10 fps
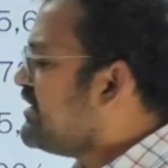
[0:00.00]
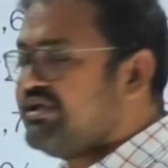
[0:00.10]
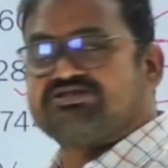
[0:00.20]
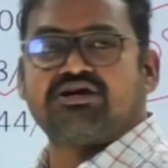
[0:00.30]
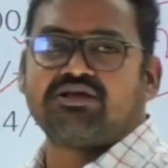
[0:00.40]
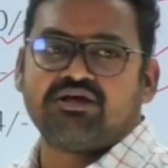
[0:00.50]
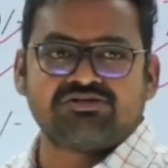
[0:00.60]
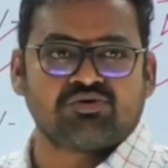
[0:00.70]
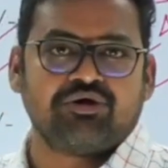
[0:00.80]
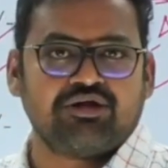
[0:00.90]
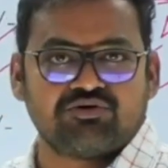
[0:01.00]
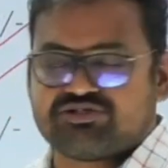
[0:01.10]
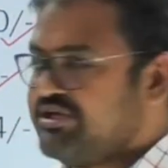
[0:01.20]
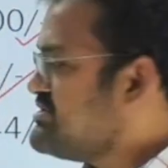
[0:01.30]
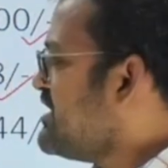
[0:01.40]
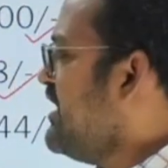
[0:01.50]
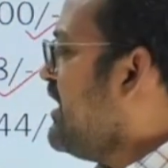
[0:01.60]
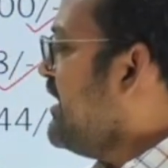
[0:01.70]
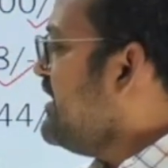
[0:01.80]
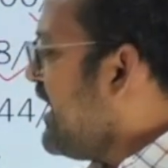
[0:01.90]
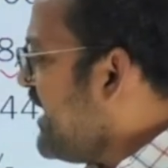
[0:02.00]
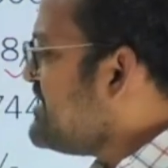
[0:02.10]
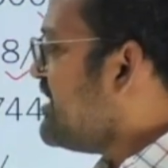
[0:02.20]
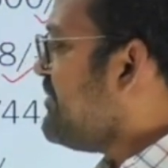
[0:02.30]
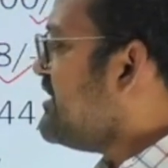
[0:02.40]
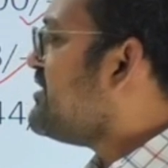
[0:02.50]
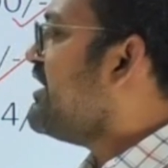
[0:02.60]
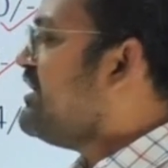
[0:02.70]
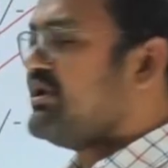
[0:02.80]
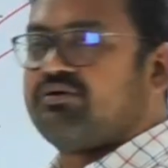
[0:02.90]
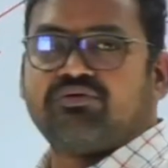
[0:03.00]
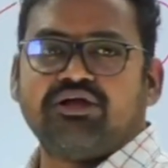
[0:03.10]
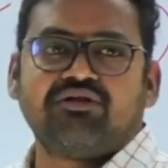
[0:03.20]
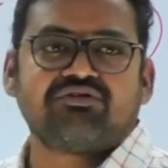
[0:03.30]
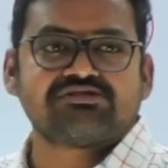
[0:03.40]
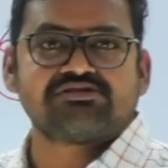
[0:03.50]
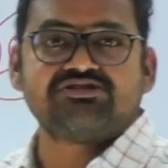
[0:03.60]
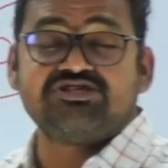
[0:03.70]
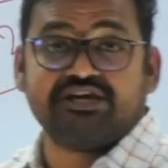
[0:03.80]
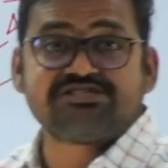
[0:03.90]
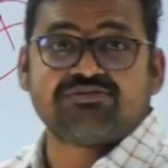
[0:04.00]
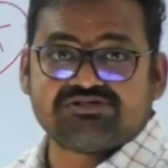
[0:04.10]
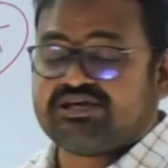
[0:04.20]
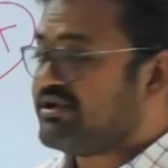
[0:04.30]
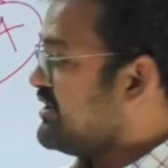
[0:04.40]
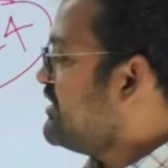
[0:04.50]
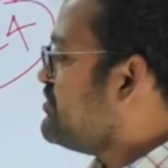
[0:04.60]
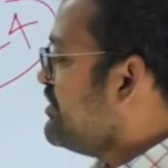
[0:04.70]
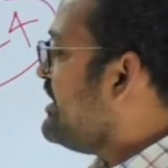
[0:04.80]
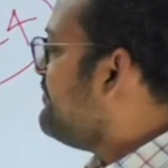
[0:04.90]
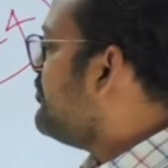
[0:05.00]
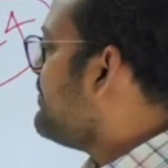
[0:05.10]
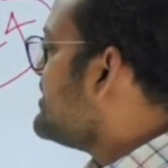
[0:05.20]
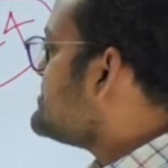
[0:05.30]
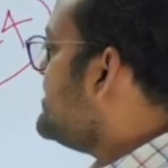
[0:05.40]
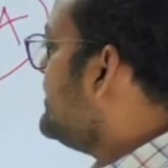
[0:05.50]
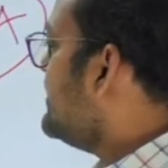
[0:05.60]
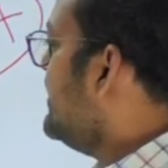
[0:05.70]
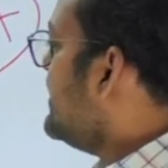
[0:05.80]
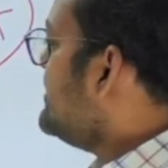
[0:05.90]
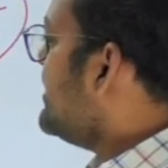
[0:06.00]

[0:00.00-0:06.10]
HRA is going to change. In Hyderabad right now, it was GHMC area, 24%, that